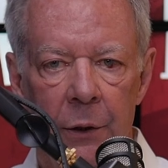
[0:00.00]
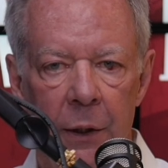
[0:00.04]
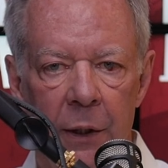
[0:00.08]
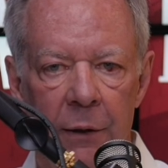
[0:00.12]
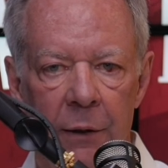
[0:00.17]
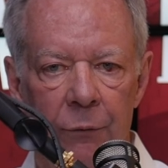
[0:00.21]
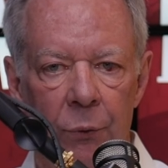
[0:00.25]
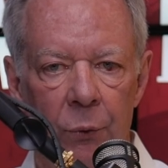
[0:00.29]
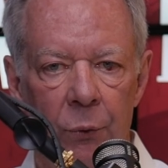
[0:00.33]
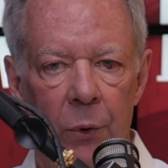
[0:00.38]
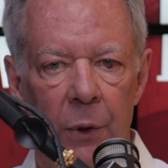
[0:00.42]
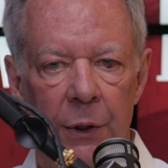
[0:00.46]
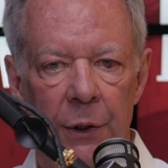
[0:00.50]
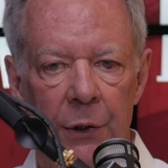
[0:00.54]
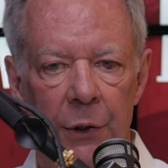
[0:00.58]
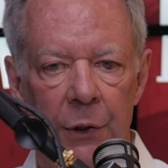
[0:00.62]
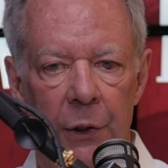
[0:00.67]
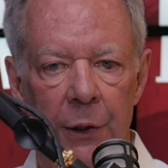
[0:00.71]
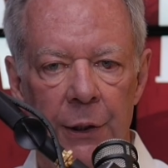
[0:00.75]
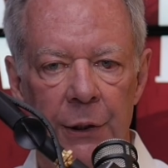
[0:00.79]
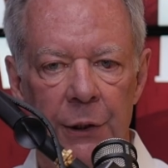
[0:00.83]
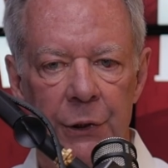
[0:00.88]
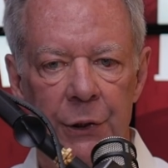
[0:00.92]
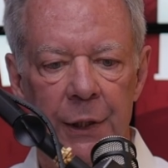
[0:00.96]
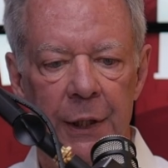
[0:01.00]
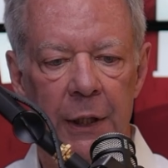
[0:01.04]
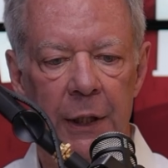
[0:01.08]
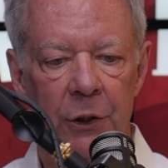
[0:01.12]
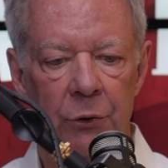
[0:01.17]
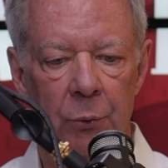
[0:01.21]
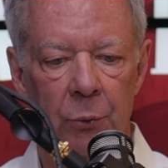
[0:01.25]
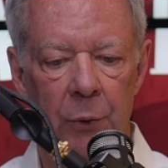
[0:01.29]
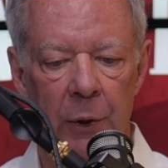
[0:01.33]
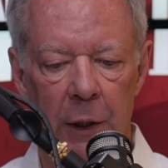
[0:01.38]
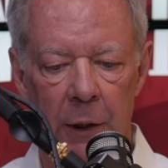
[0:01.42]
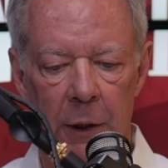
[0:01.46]
thirty-four to thirty-six,
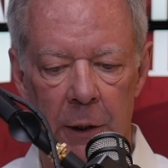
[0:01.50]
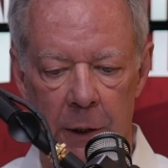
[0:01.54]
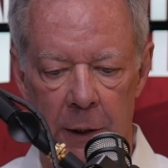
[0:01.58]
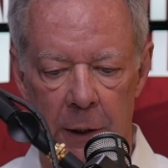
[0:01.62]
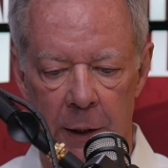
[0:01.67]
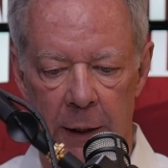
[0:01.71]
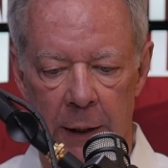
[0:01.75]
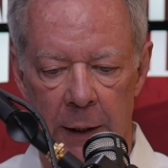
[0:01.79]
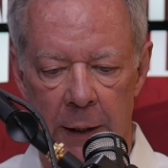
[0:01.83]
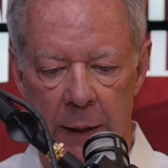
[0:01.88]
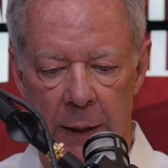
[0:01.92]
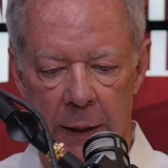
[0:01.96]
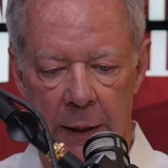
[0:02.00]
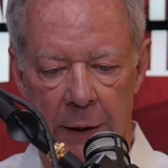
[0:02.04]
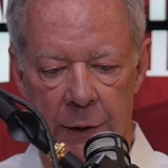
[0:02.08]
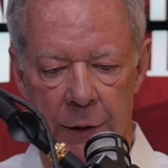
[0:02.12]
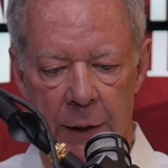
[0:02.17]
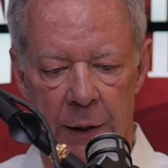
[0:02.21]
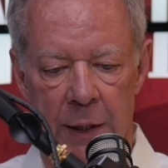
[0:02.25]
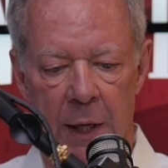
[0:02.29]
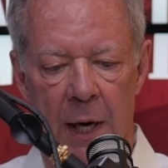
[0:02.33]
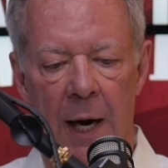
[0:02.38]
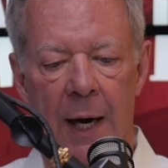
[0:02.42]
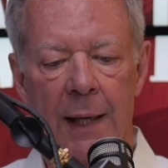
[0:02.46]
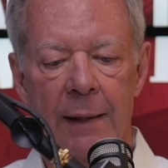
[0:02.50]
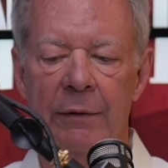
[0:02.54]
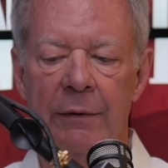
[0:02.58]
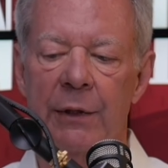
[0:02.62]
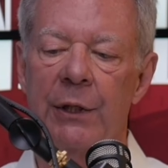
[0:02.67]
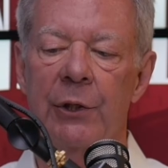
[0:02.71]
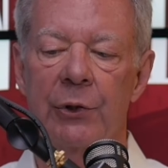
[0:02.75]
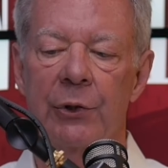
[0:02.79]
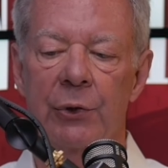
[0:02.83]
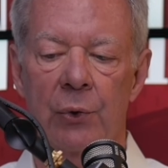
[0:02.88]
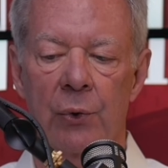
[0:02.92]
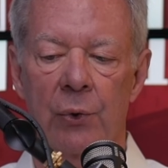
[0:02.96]
where it's in the
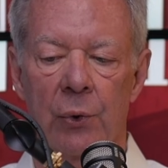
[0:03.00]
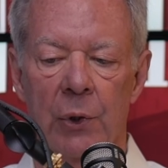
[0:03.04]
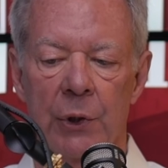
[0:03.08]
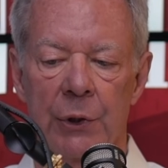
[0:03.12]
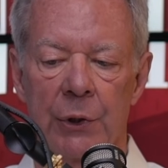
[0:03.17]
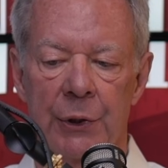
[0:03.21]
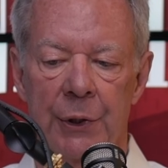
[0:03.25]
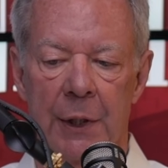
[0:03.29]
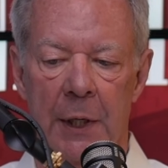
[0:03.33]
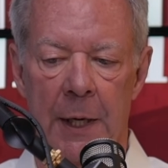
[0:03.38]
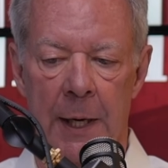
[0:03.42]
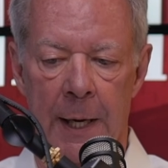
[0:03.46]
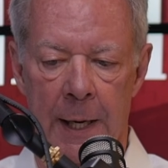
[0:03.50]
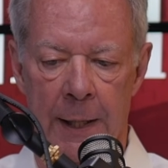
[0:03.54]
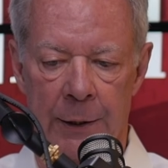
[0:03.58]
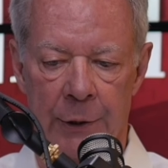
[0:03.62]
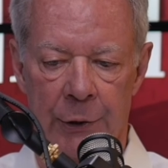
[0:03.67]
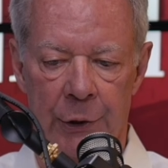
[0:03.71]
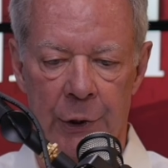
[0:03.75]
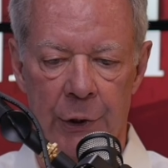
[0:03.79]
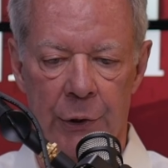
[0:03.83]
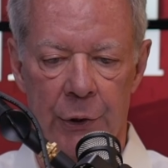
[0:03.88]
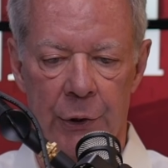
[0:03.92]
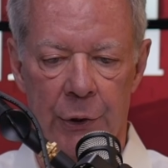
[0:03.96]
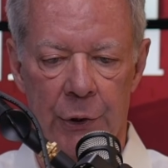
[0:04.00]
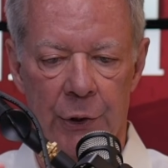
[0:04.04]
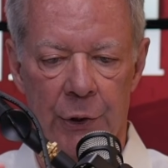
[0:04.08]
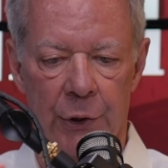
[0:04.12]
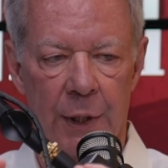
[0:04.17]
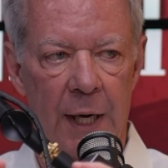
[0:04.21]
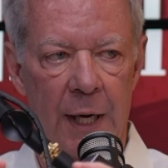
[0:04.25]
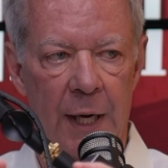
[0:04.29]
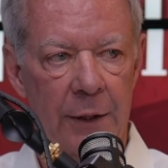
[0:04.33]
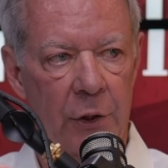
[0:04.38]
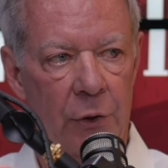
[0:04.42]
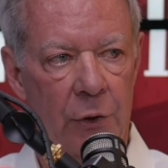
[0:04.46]
Olivet Discourse, and Jesus
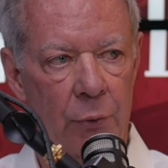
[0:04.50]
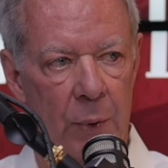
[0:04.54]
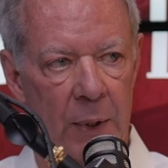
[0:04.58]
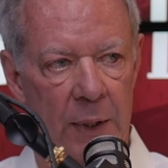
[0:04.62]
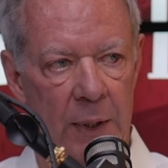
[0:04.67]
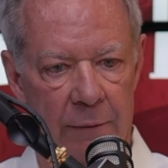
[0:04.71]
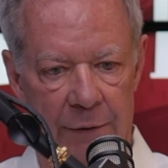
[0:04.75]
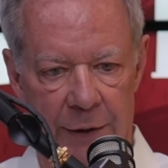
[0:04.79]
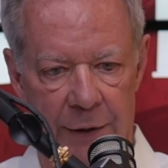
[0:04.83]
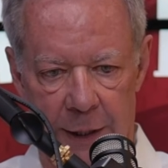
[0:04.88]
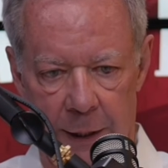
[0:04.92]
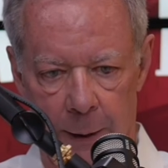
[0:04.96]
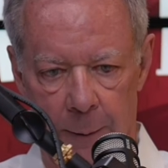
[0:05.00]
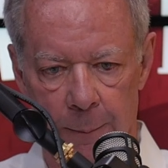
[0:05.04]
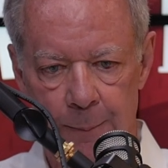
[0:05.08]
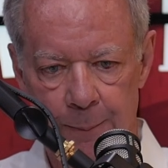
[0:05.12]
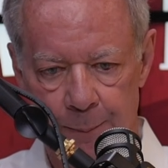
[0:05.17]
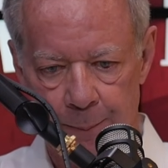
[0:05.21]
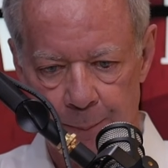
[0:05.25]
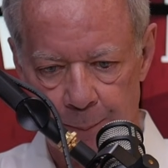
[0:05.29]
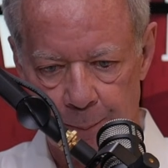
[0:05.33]
has got the twelve there.